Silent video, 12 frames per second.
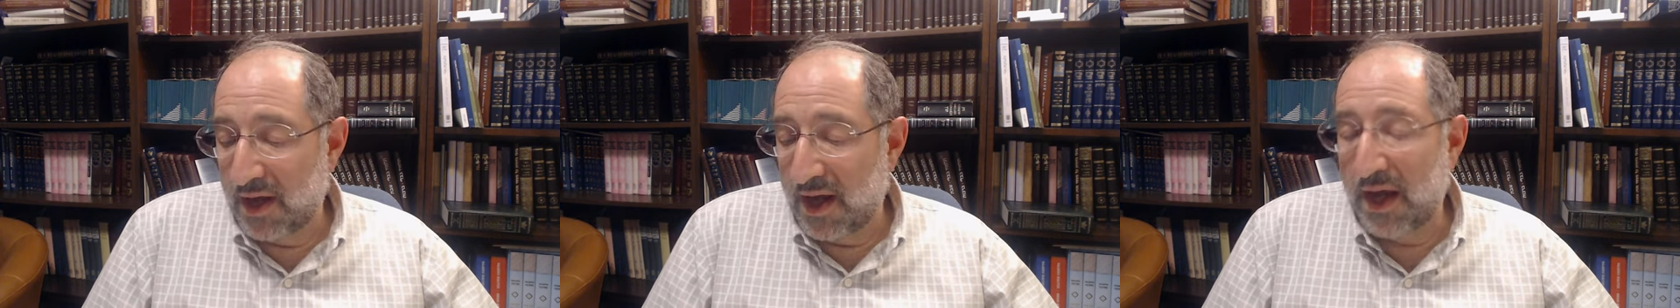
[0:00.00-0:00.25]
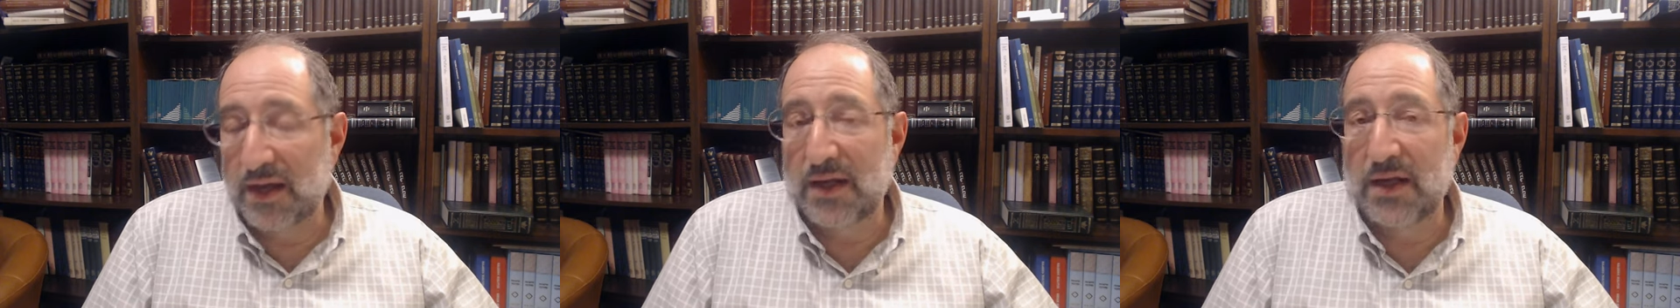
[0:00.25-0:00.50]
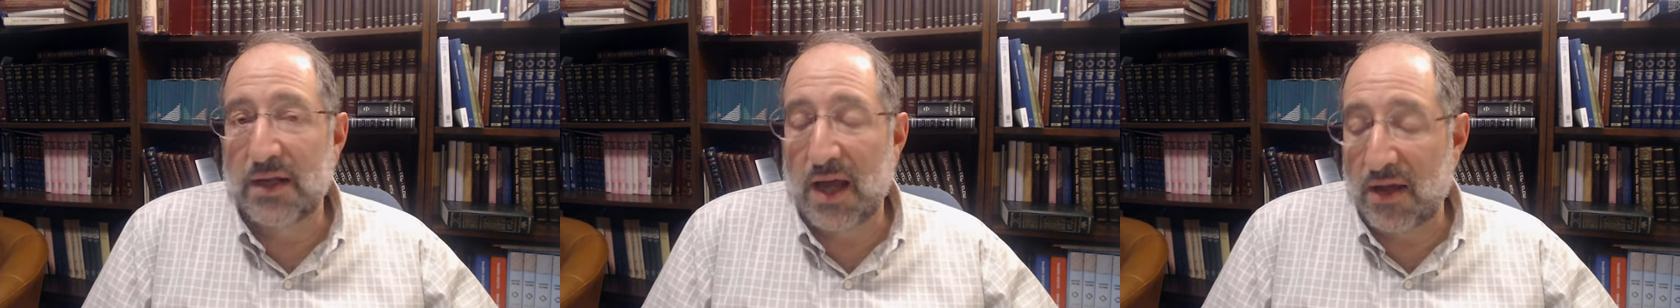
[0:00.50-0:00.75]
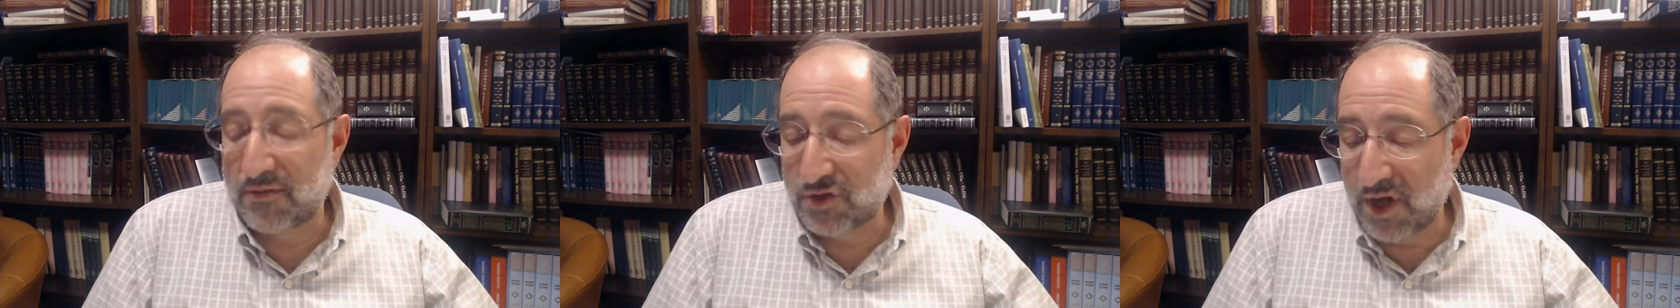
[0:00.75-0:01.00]
and he
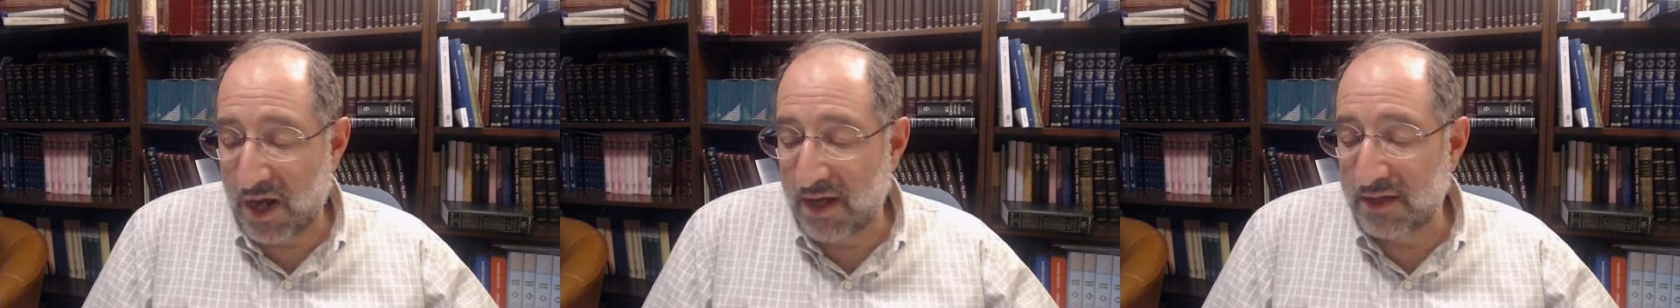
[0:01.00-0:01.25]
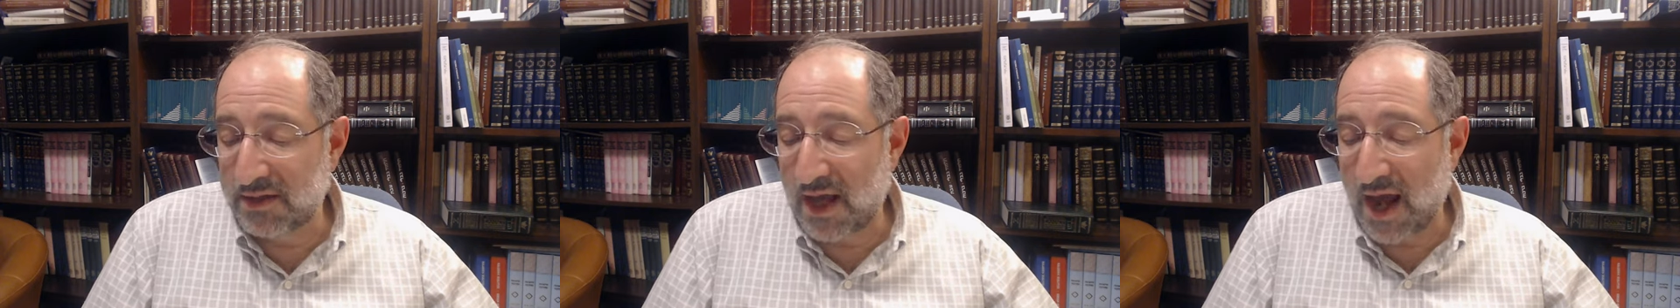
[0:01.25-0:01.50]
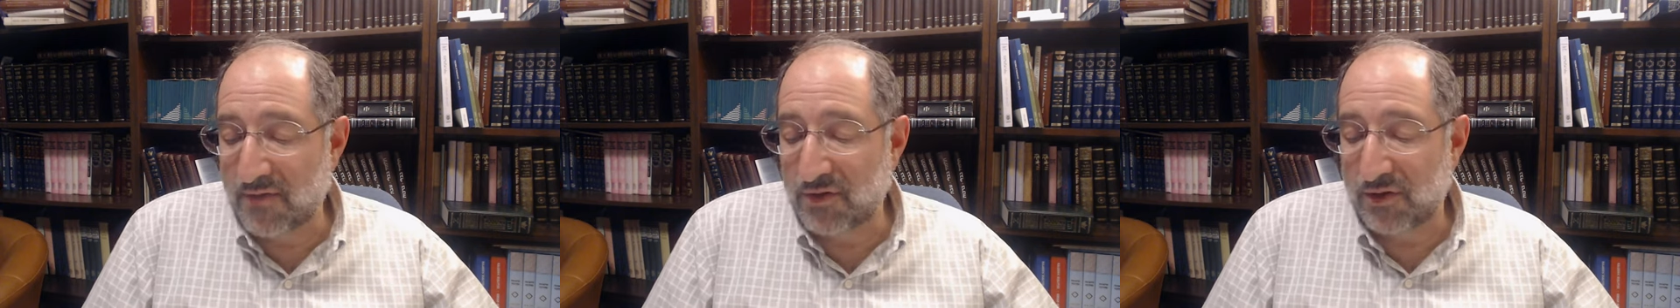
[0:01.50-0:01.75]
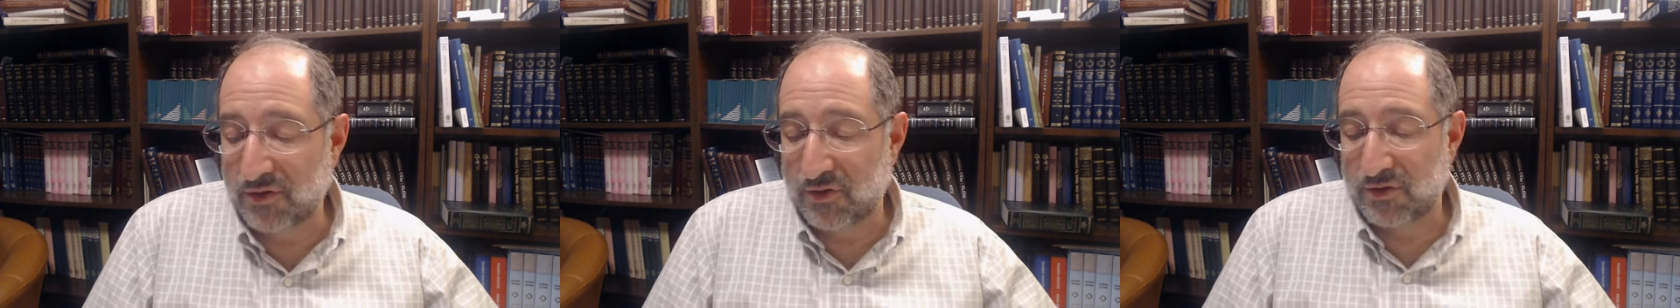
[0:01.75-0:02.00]
gave chase after
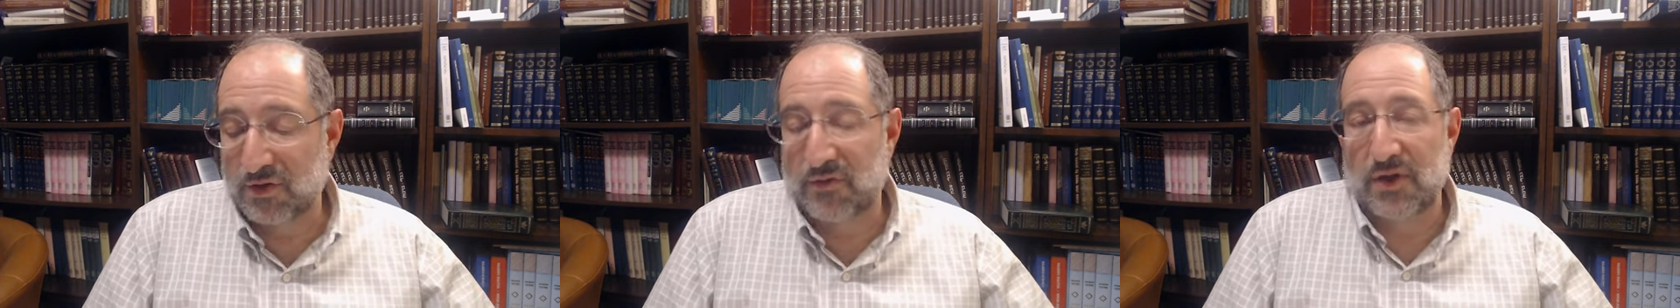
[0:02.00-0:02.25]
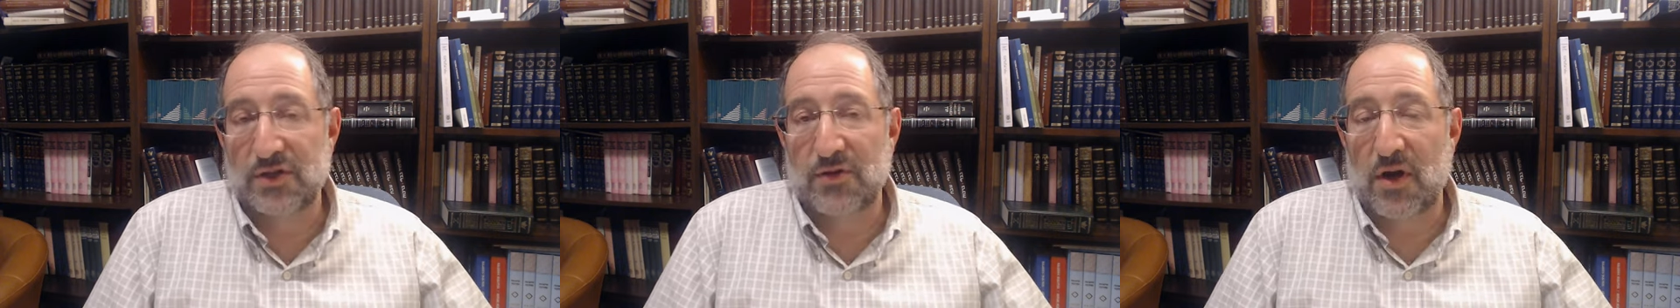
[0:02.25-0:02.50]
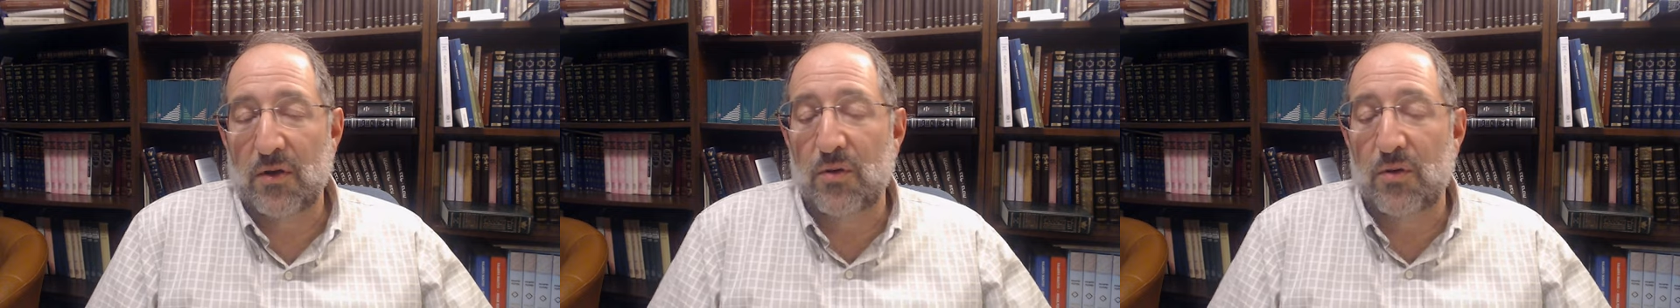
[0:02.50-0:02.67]
the children of Israel.